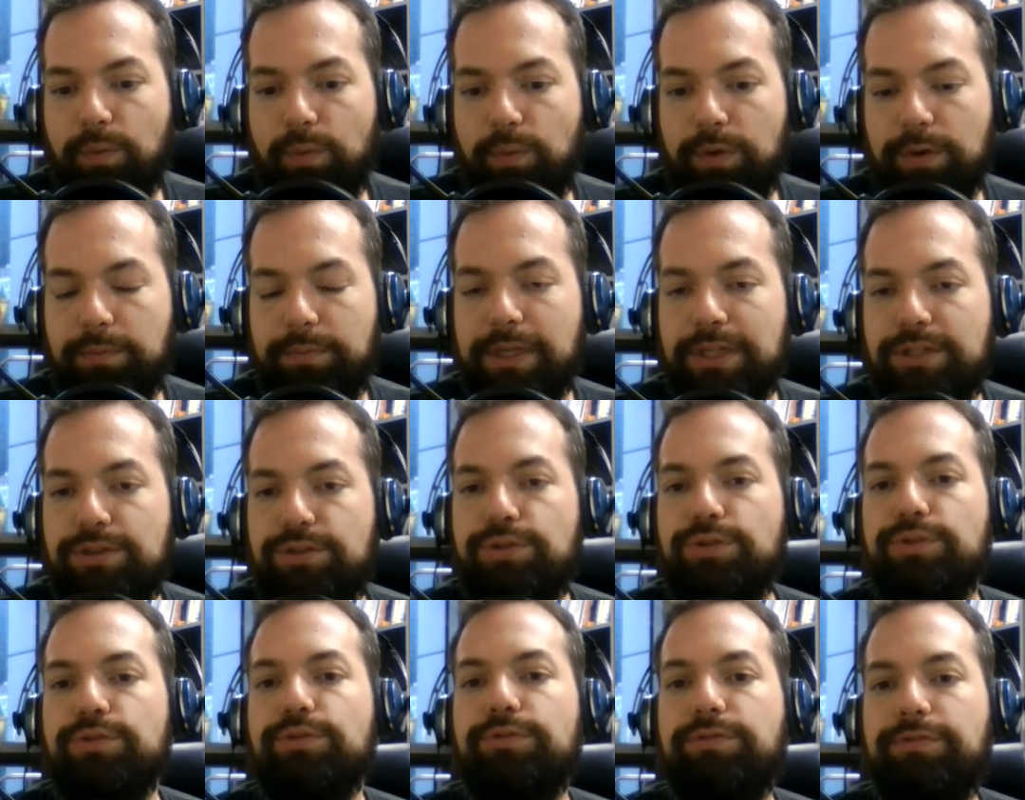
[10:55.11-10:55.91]
would be
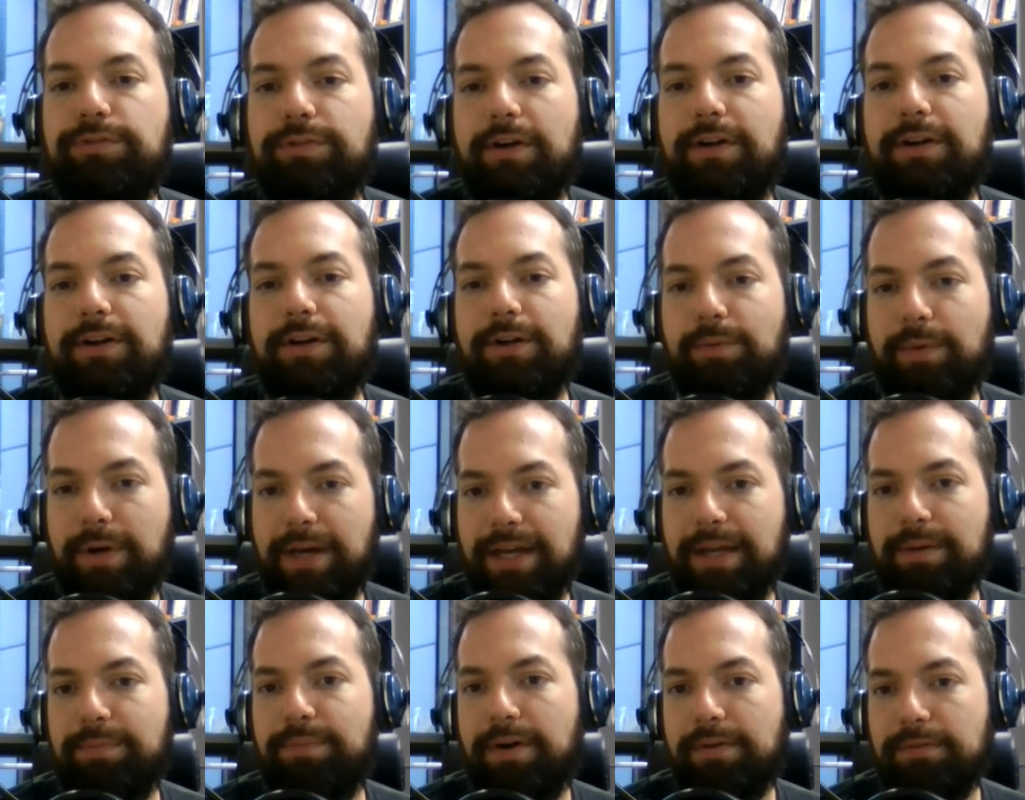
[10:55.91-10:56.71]
too far
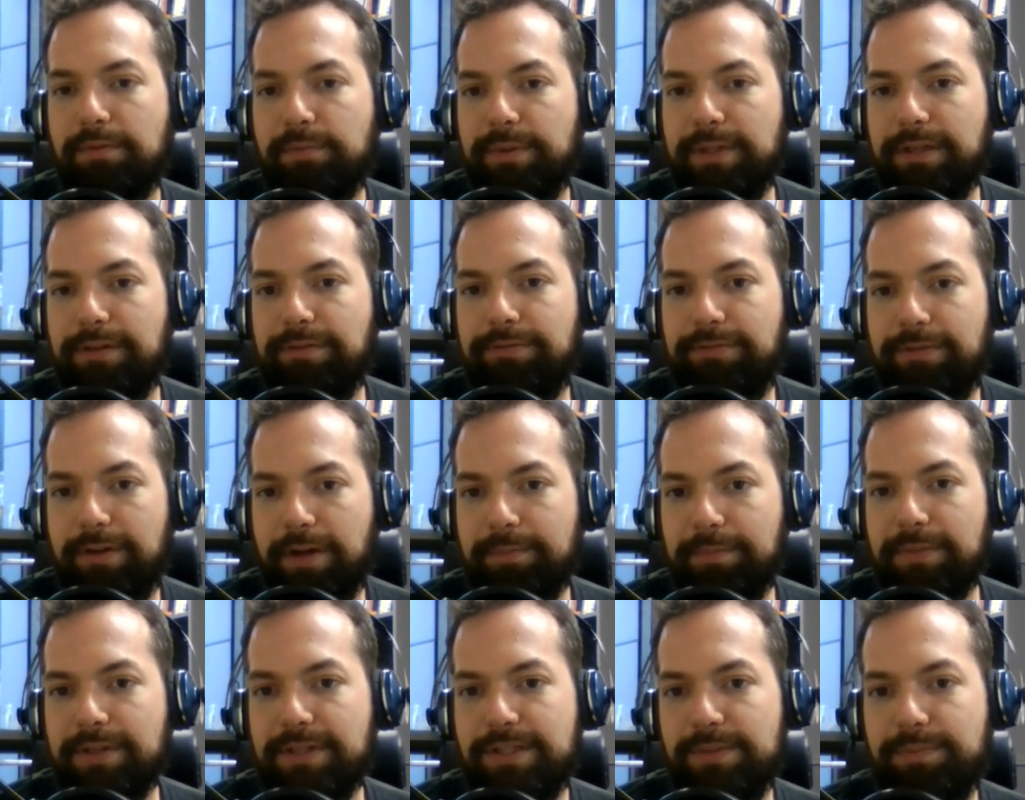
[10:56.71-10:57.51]
away probably
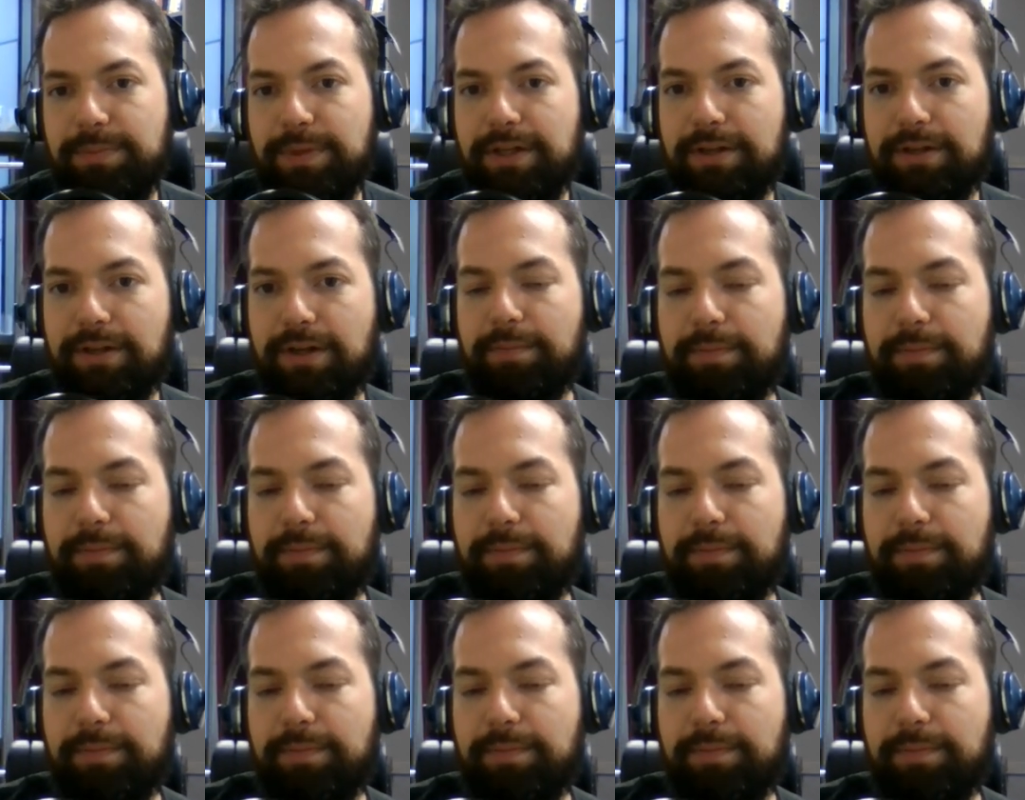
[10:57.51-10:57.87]
from the speaker.